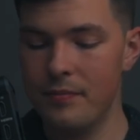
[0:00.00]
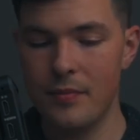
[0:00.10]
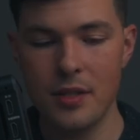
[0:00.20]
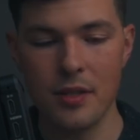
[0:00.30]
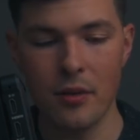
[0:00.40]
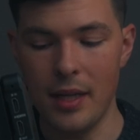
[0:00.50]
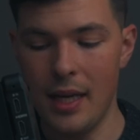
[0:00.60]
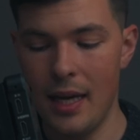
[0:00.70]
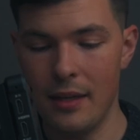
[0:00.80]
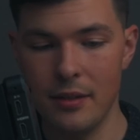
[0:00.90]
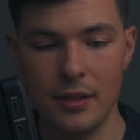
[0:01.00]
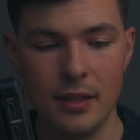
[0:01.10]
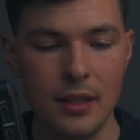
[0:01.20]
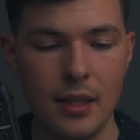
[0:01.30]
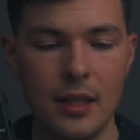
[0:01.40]
Sony handle.
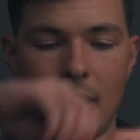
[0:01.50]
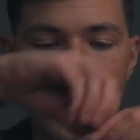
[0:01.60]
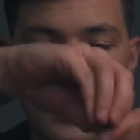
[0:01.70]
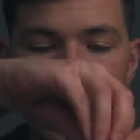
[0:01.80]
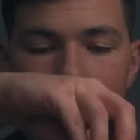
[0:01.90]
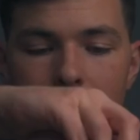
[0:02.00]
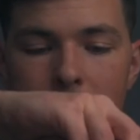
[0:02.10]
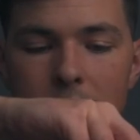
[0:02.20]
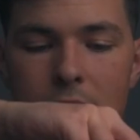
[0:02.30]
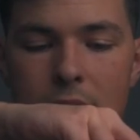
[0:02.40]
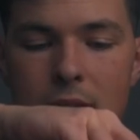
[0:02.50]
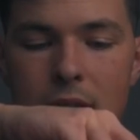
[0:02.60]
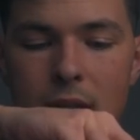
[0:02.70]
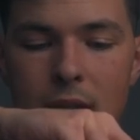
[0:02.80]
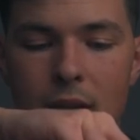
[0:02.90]
I like it because
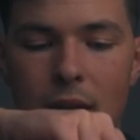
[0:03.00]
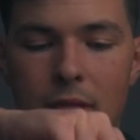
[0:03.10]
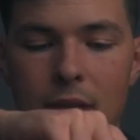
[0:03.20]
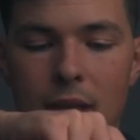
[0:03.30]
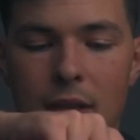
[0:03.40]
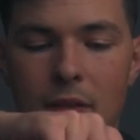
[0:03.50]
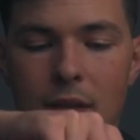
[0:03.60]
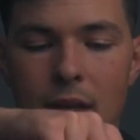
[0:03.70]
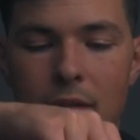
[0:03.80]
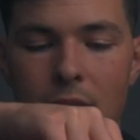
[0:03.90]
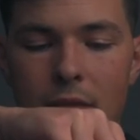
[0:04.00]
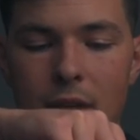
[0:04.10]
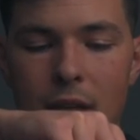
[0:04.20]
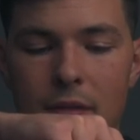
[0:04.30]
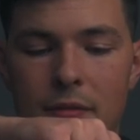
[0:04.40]
I feel like you can never have
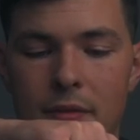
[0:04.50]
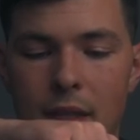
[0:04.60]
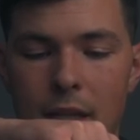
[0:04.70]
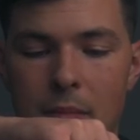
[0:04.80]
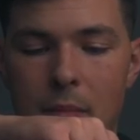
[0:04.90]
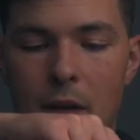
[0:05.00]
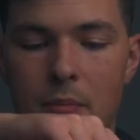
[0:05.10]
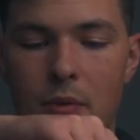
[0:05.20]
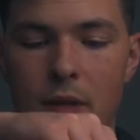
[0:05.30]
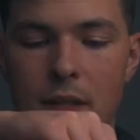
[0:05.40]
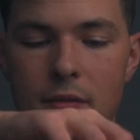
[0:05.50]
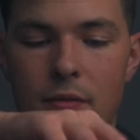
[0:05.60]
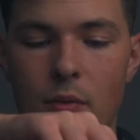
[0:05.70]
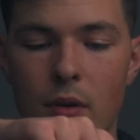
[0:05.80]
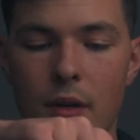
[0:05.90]
enough like mount points
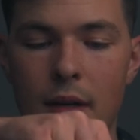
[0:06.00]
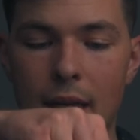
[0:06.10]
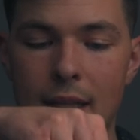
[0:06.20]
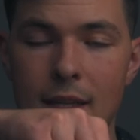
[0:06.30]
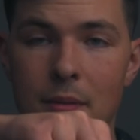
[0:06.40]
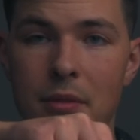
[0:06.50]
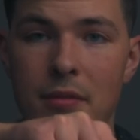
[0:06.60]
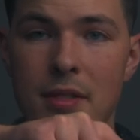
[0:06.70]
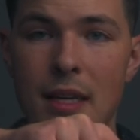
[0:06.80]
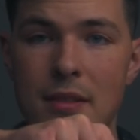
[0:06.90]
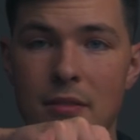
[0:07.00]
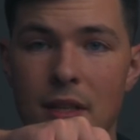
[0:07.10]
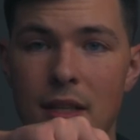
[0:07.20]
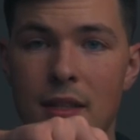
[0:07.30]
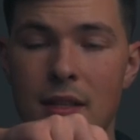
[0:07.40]
for any type of
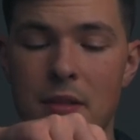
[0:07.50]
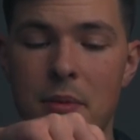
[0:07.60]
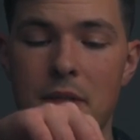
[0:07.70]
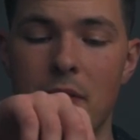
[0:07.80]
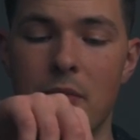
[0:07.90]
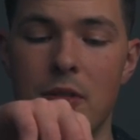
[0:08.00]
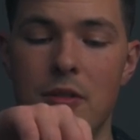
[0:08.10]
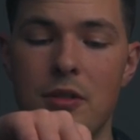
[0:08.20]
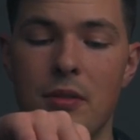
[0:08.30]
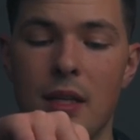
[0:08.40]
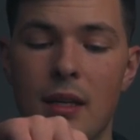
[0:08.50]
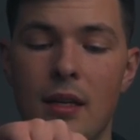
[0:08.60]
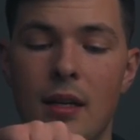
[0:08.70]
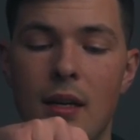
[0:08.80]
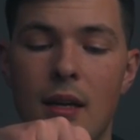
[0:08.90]
accessory, especially when you're shooting
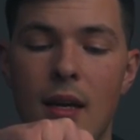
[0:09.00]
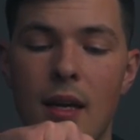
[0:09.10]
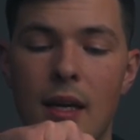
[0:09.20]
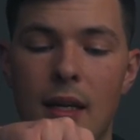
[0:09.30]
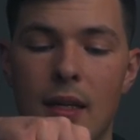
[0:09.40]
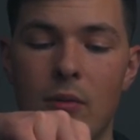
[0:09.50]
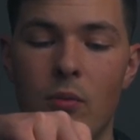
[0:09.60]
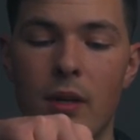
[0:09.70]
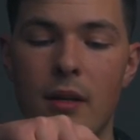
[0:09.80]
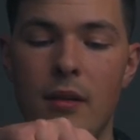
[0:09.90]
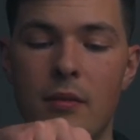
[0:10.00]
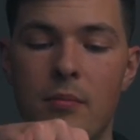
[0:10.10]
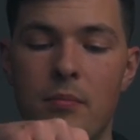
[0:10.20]
it with